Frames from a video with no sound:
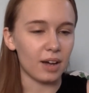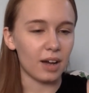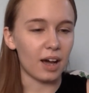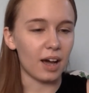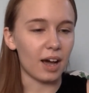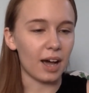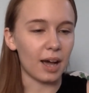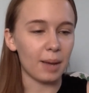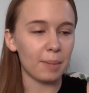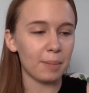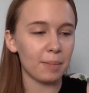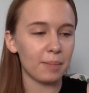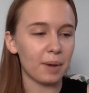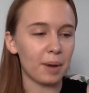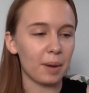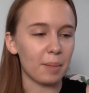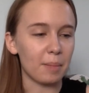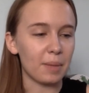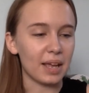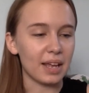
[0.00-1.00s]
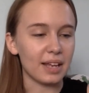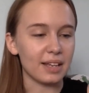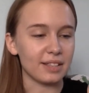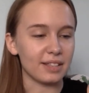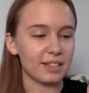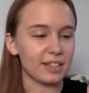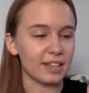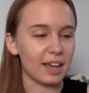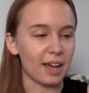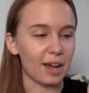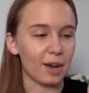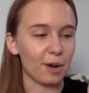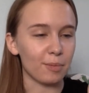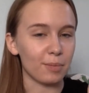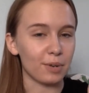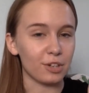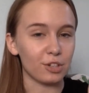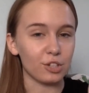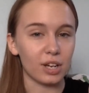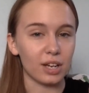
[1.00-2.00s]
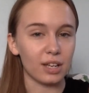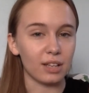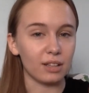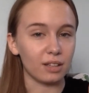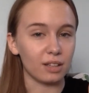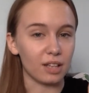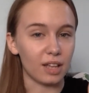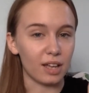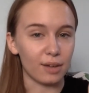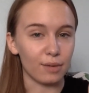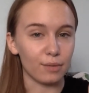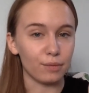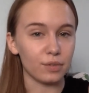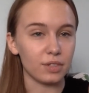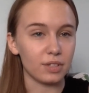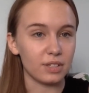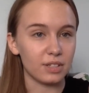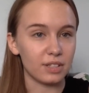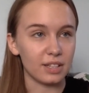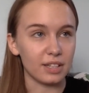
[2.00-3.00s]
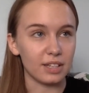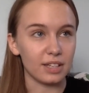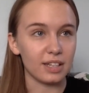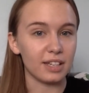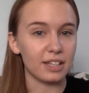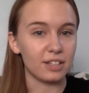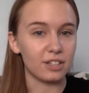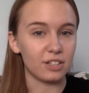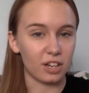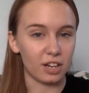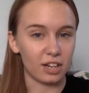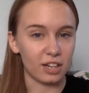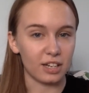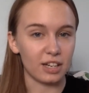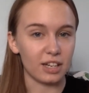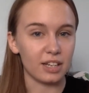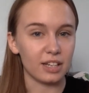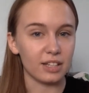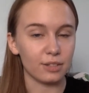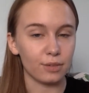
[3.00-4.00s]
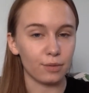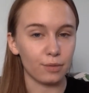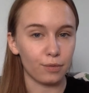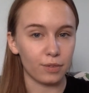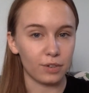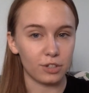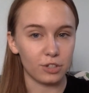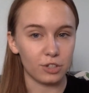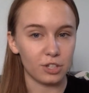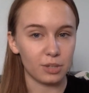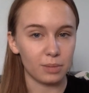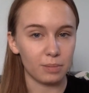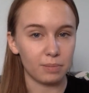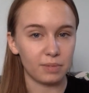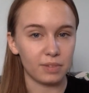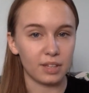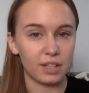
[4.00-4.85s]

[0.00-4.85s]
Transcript: I'm amazed at how much I love Zig and Tiny as a friendship.